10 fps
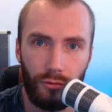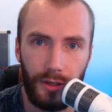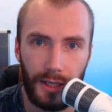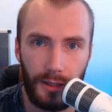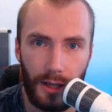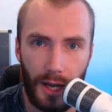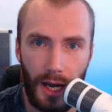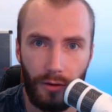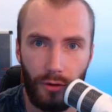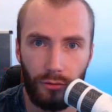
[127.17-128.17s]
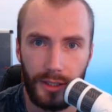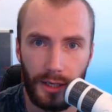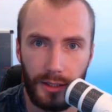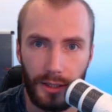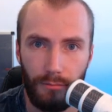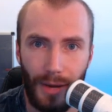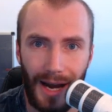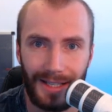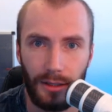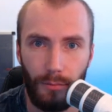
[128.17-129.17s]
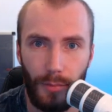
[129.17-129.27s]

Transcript: Resetting the car or resetting back to the